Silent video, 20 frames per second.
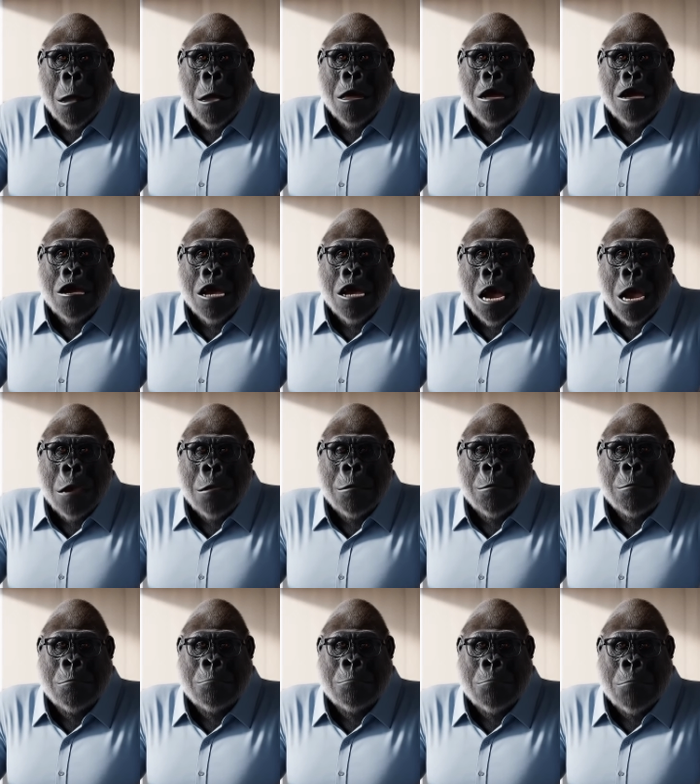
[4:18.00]
The key to
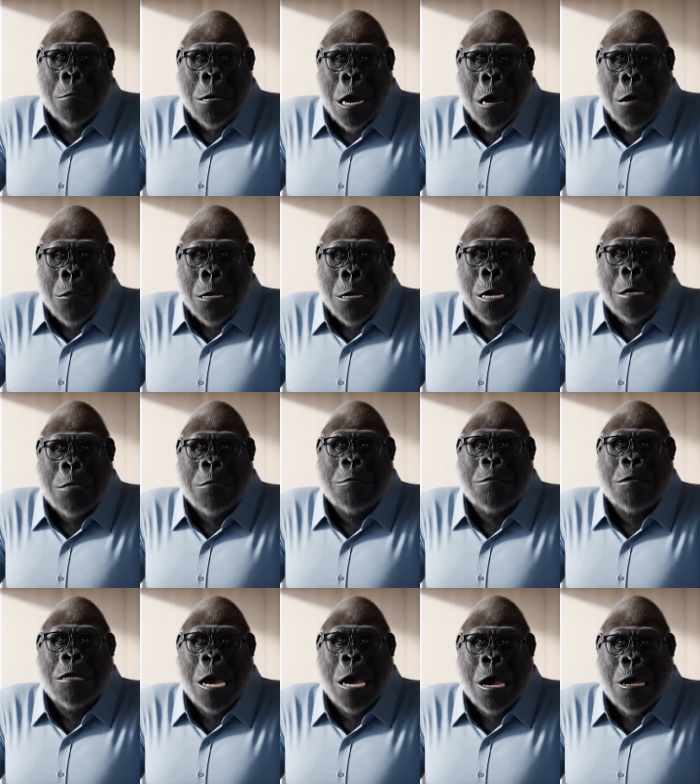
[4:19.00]
great results is
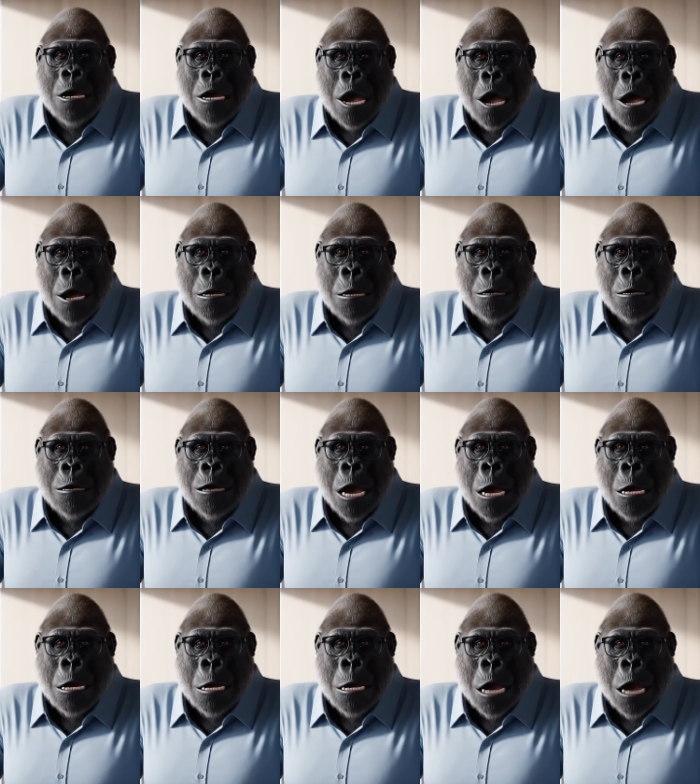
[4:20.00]
knowing how A I
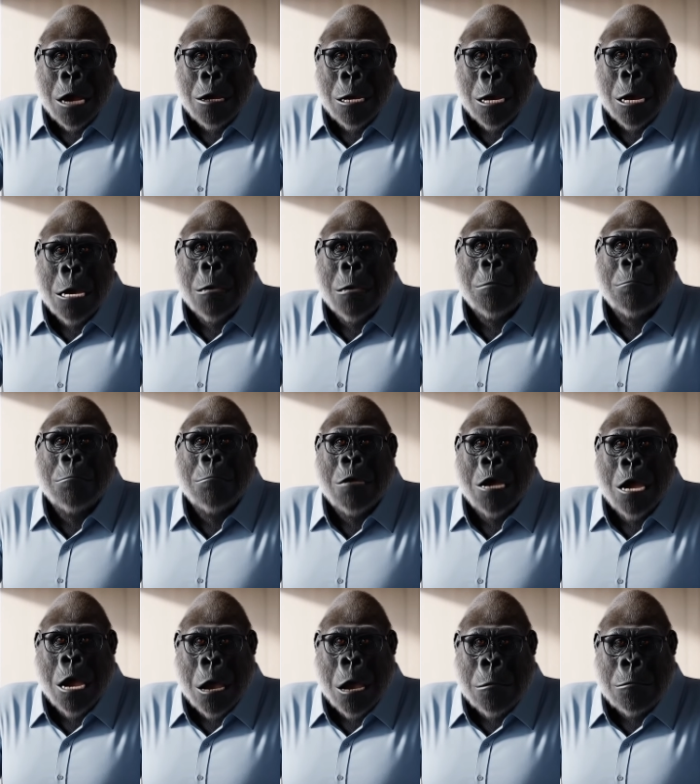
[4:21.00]
models read your
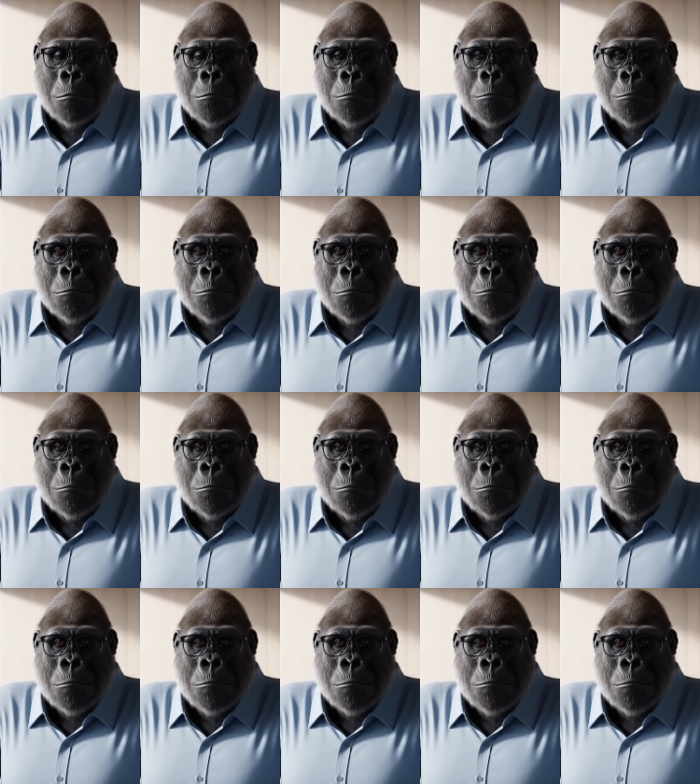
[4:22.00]
prompts.